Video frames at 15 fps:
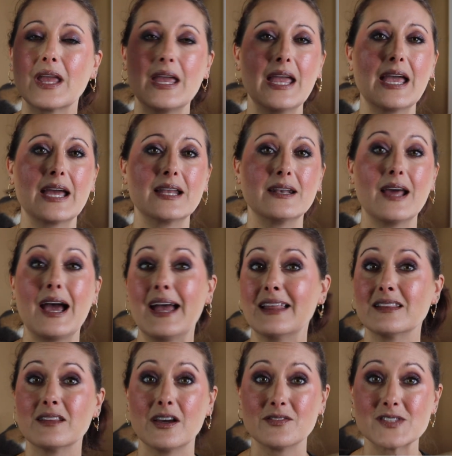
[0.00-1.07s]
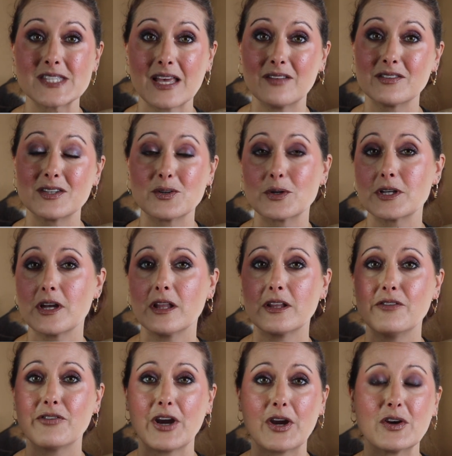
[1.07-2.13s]
And I love Salvador
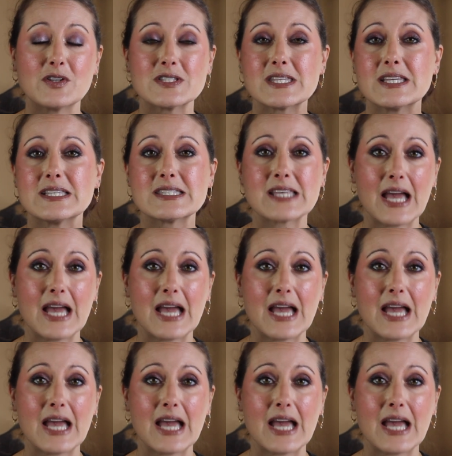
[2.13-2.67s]
Dali fragrances.